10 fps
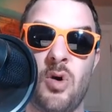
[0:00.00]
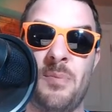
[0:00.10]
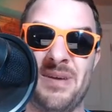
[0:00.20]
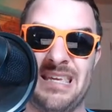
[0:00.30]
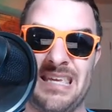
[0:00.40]

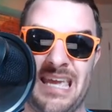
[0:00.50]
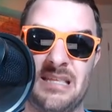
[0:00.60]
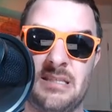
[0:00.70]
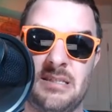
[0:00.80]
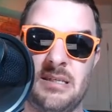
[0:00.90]
up
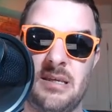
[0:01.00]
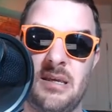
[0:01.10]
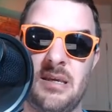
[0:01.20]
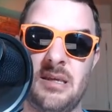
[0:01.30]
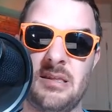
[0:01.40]
against
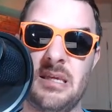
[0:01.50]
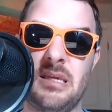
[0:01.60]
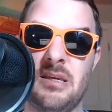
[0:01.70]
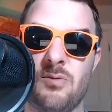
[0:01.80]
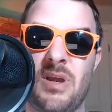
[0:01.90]

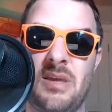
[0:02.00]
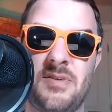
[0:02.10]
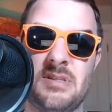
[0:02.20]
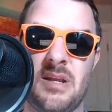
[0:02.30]
the Ravens, and I